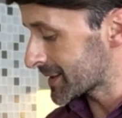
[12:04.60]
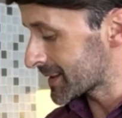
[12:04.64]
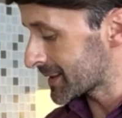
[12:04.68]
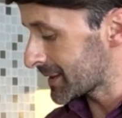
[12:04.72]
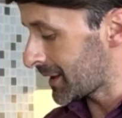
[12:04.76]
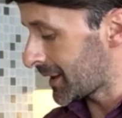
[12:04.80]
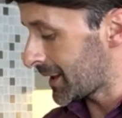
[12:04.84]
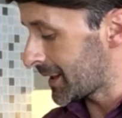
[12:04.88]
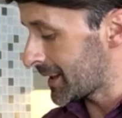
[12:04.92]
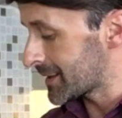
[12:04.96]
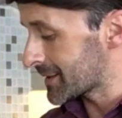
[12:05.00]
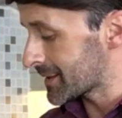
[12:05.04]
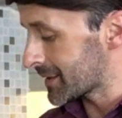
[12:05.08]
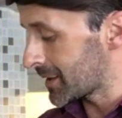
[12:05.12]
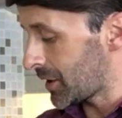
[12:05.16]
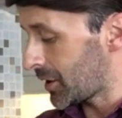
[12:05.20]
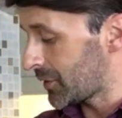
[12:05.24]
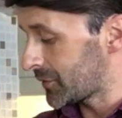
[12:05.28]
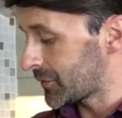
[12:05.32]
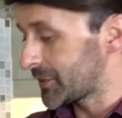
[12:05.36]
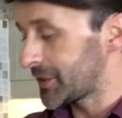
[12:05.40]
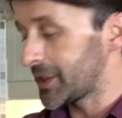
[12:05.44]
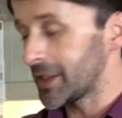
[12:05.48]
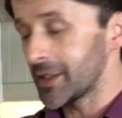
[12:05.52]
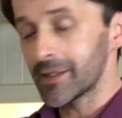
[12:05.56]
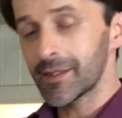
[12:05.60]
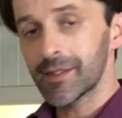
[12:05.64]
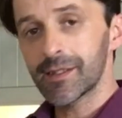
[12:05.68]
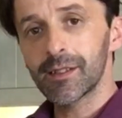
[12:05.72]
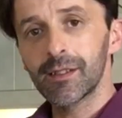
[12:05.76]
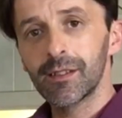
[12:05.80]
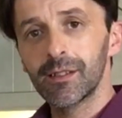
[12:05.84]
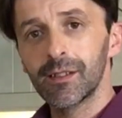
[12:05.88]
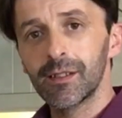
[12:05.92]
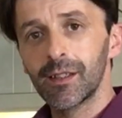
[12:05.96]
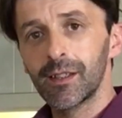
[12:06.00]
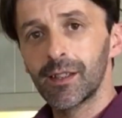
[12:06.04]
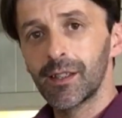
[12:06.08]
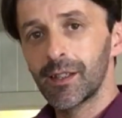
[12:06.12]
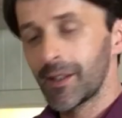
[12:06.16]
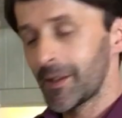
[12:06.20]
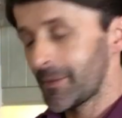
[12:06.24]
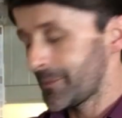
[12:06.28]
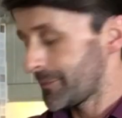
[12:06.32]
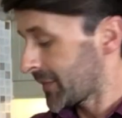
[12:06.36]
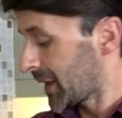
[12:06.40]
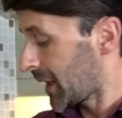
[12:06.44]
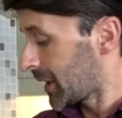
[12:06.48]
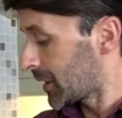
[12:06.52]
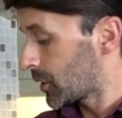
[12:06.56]
slice of this
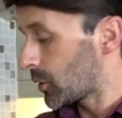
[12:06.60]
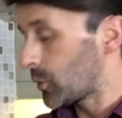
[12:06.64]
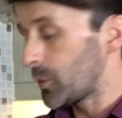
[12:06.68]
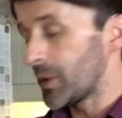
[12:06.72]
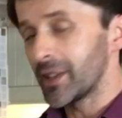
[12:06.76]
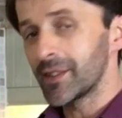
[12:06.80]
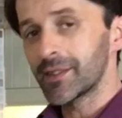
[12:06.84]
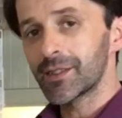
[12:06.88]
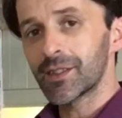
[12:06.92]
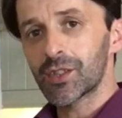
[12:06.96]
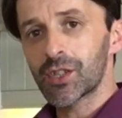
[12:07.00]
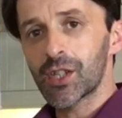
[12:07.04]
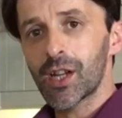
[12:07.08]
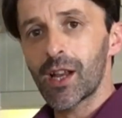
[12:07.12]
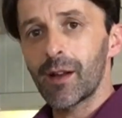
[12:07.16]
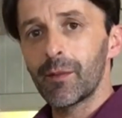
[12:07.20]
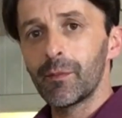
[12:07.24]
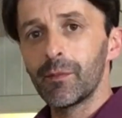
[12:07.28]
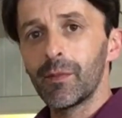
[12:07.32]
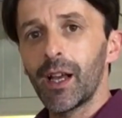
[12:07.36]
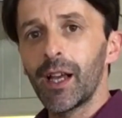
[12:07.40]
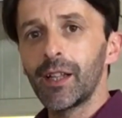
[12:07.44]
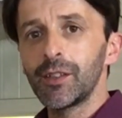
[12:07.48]
quince jam